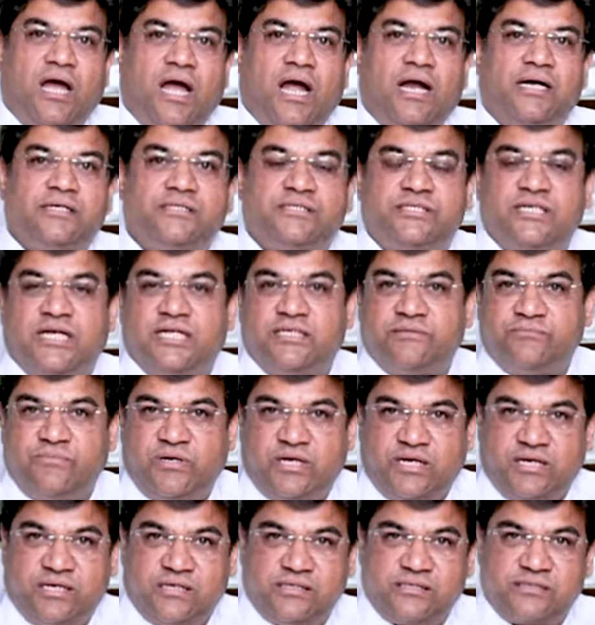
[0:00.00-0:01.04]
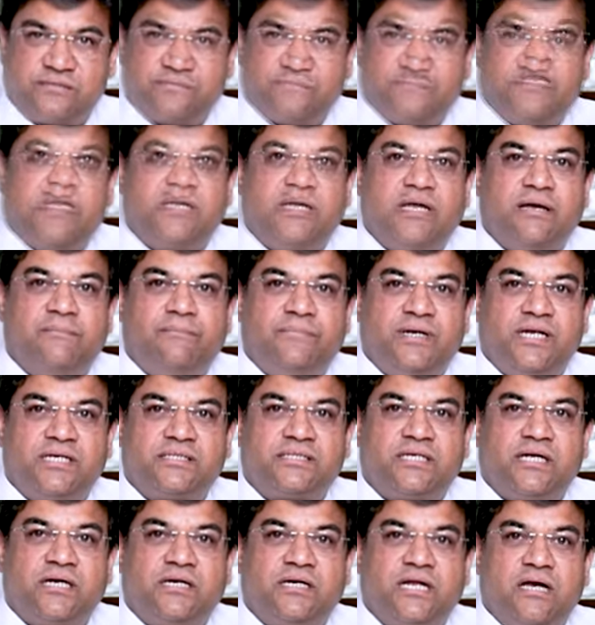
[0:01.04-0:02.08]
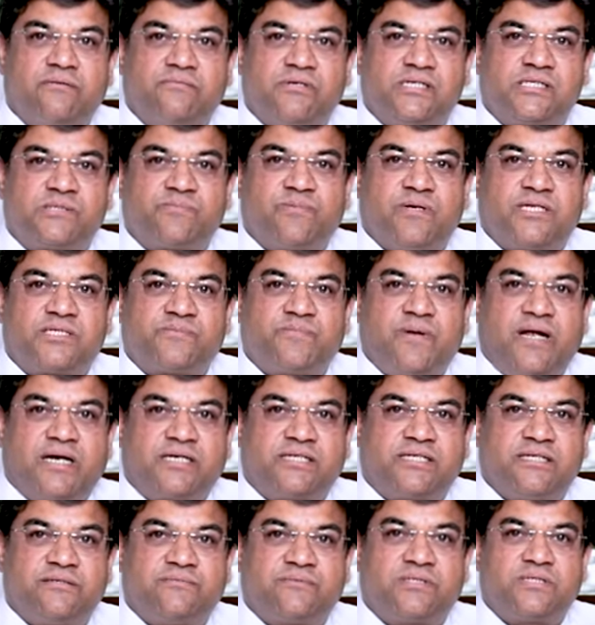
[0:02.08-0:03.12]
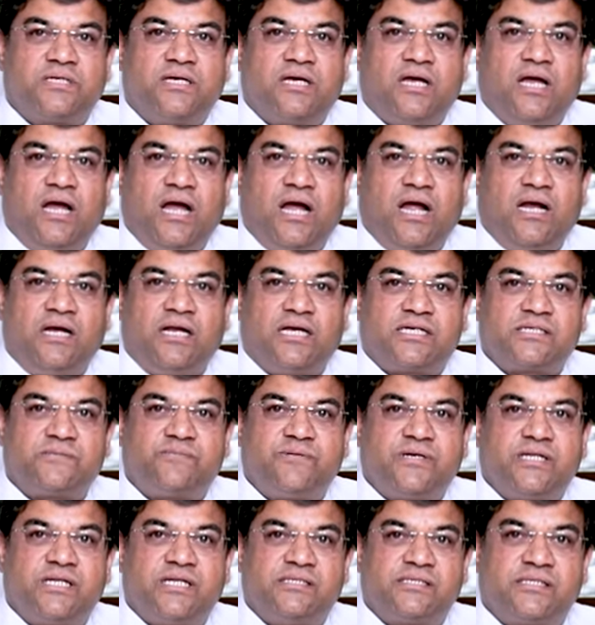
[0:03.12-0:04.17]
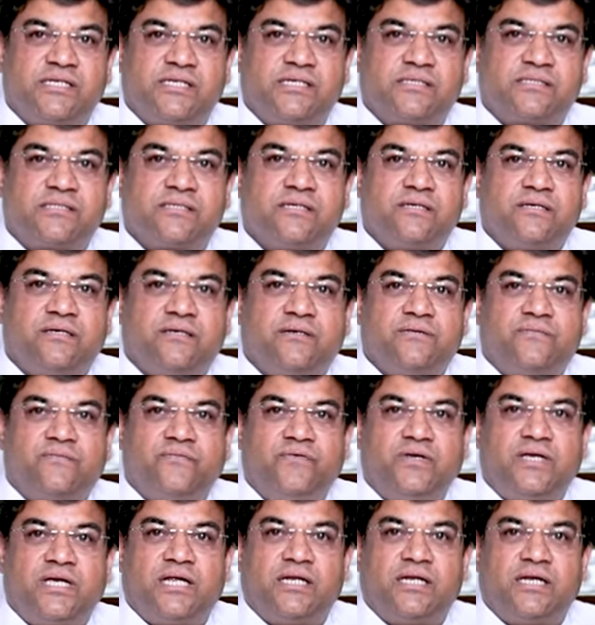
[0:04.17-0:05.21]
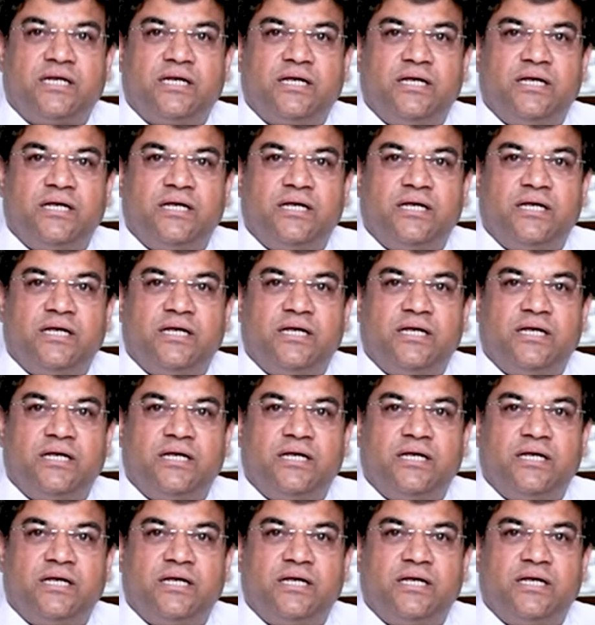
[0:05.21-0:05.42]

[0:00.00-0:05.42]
and change makers. By embracing diverse perspectives and experiences, we can